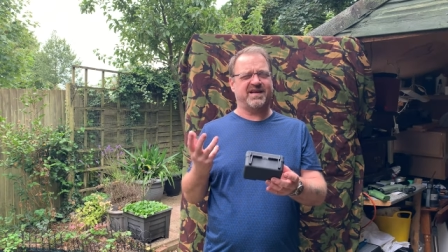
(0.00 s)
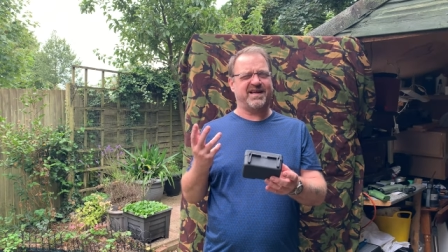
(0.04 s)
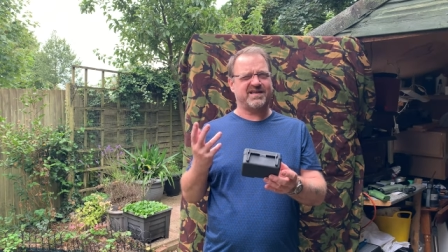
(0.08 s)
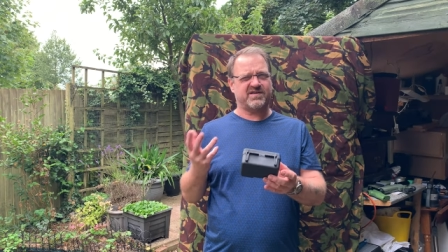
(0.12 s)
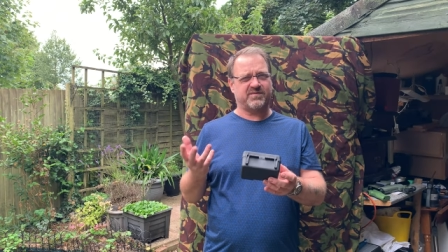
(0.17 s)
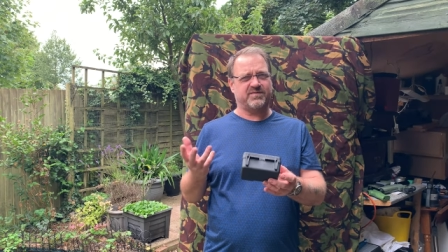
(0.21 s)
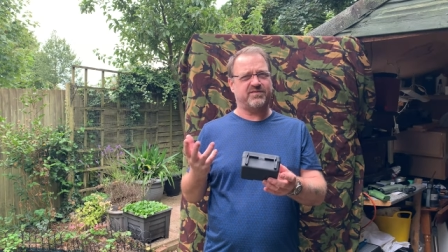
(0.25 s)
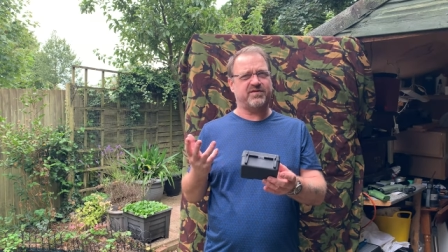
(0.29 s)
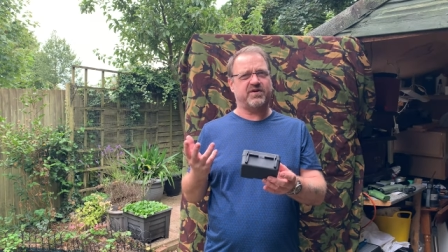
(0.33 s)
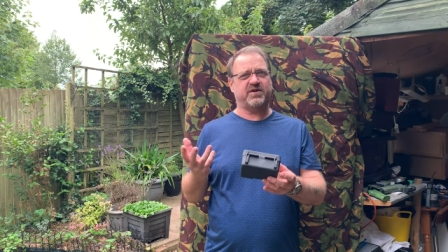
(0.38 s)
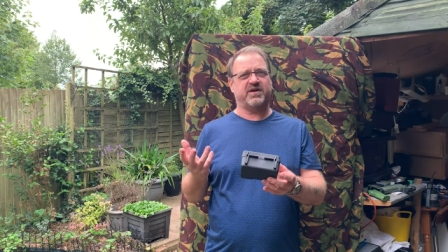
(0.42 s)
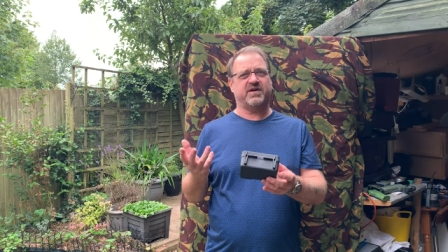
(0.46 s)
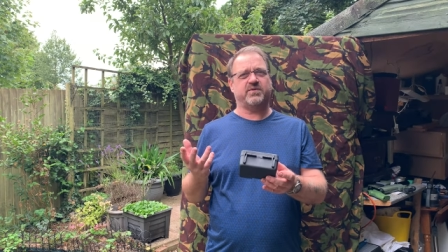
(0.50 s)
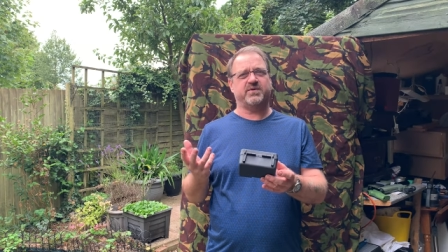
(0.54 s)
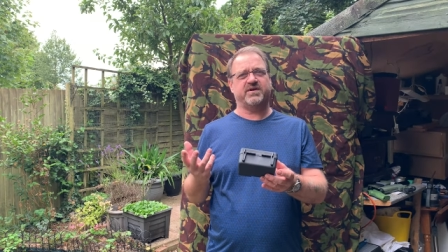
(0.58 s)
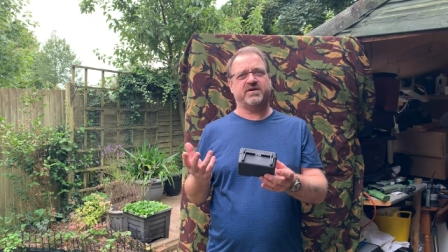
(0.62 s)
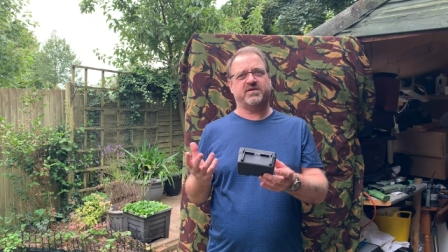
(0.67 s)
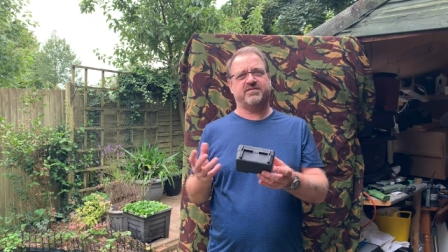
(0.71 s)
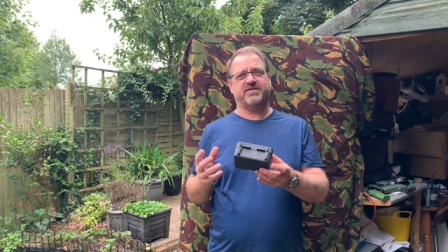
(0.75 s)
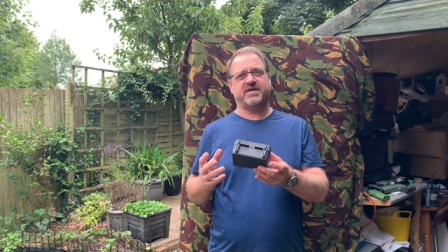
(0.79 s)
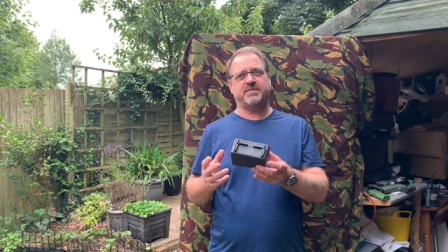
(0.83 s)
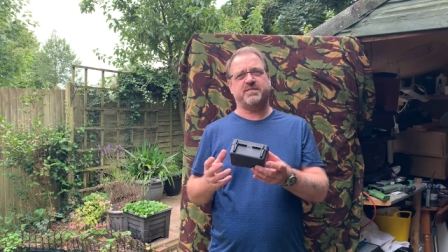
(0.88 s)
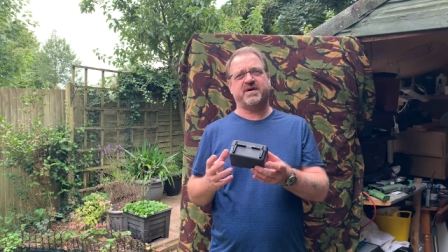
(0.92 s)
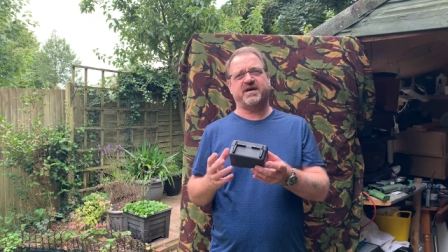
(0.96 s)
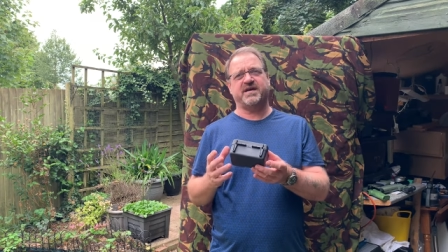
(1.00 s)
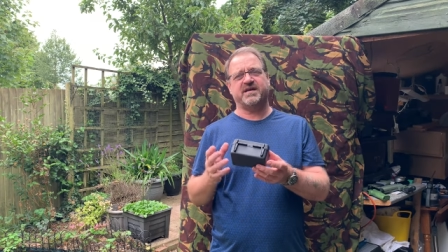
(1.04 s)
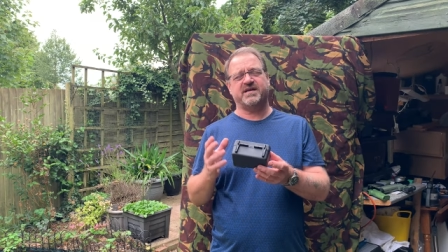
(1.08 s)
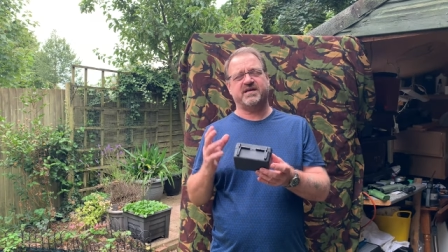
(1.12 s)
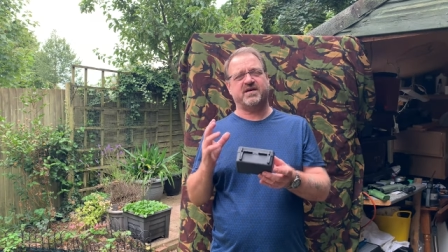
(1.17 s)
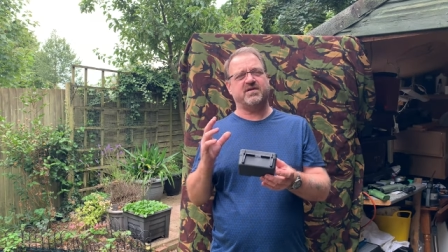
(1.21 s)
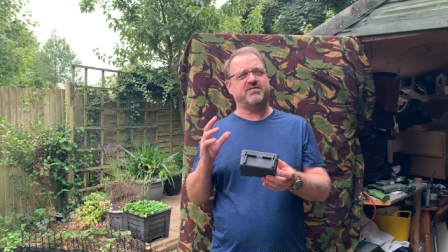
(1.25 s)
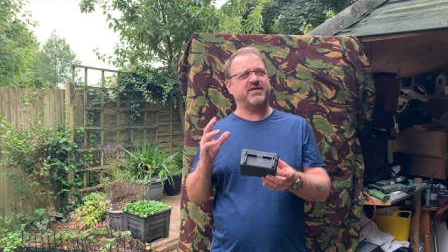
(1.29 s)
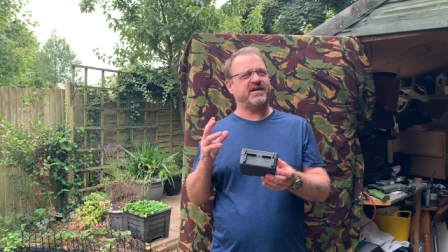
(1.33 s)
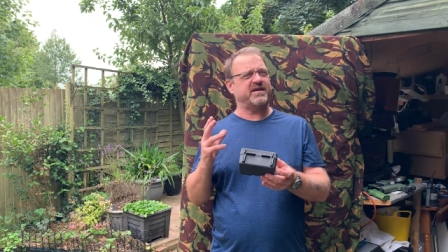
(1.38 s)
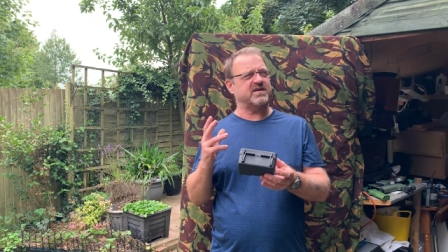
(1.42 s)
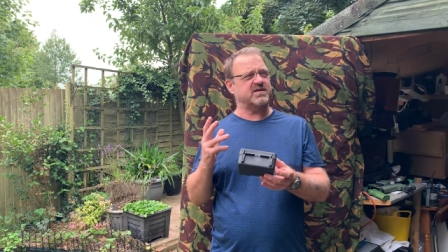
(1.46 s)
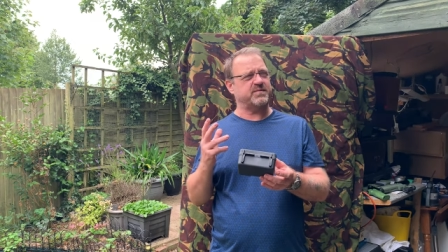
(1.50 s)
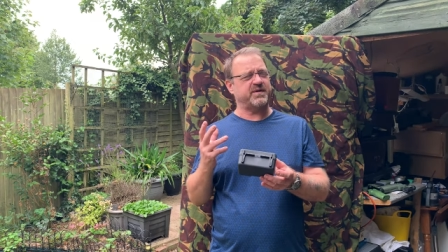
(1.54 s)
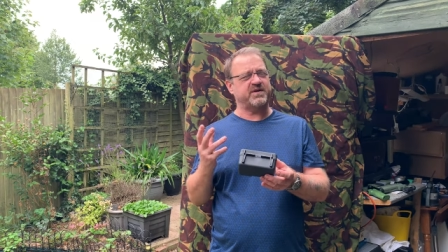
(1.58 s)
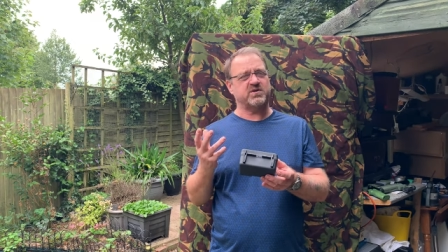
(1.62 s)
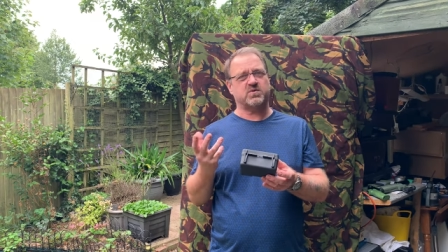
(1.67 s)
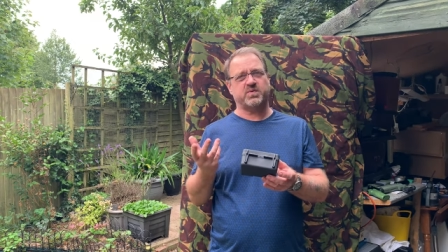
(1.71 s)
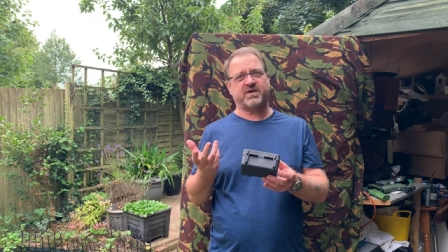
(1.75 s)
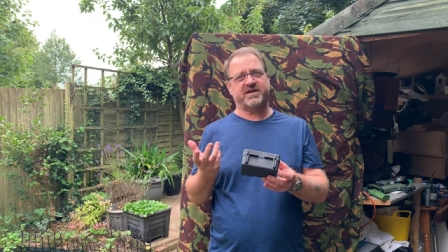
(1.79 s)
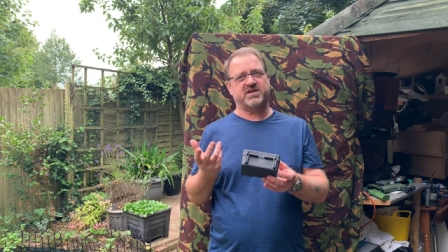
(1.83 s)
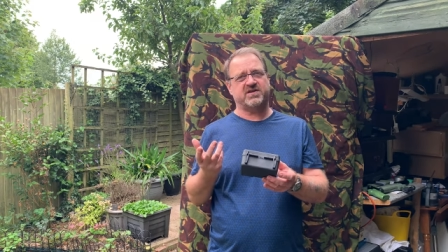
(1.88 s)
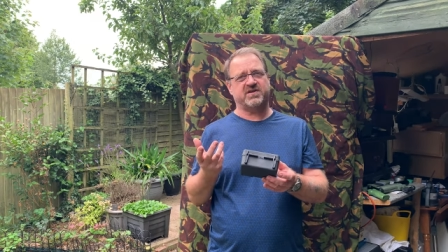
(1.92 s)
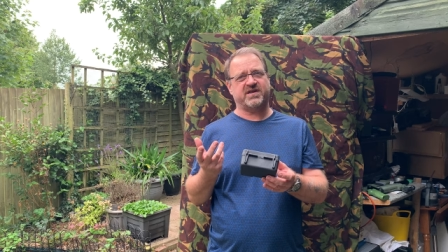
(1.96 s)
less than 30 quid off eBay. I think I was about
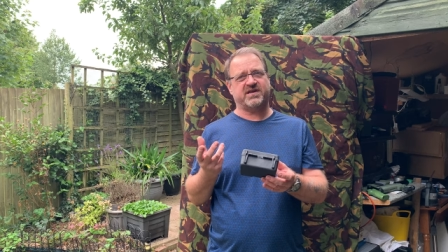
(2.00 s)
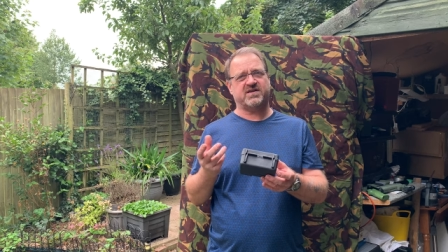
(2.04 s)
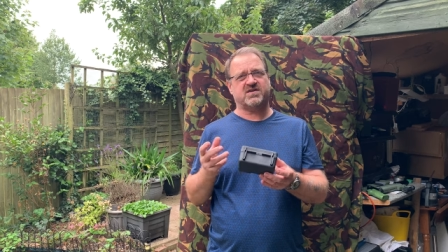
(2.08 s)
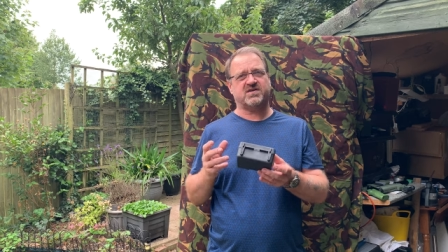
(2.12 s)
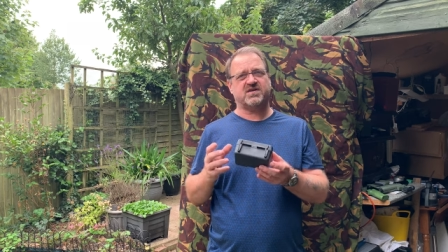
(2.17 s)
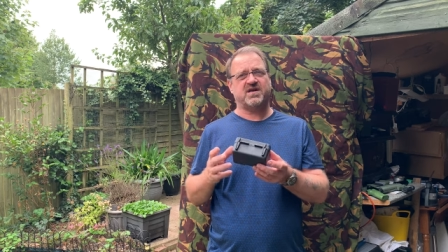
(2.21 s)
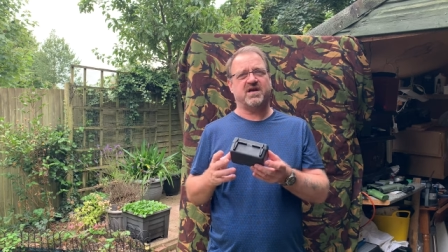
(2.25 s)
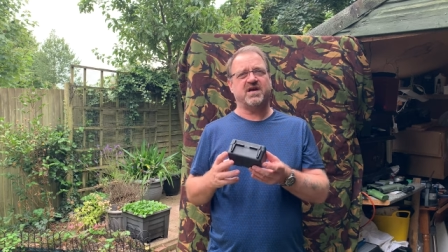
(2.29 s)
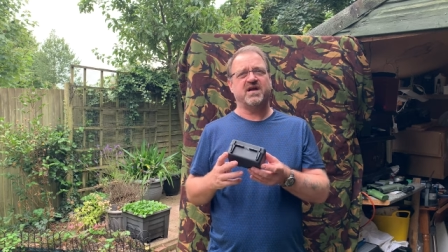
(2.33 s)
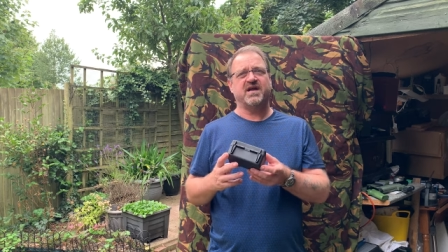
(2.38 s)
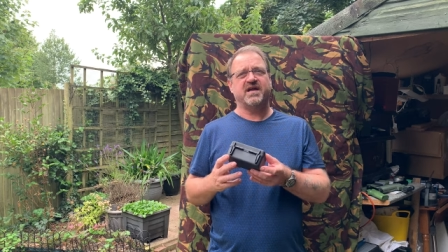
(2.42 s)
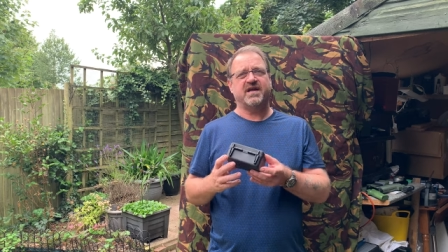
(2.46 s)
26.